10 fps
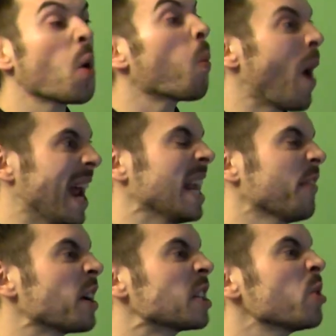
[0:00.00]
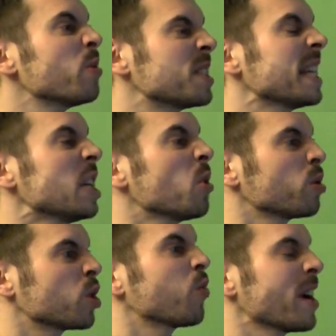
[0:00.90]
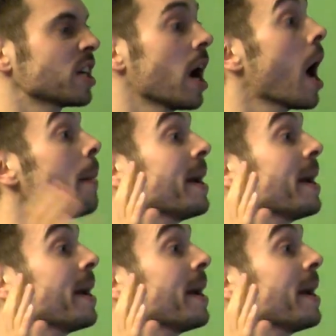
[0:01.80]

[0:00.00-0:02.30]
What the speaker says: Well, if I do see your treasure,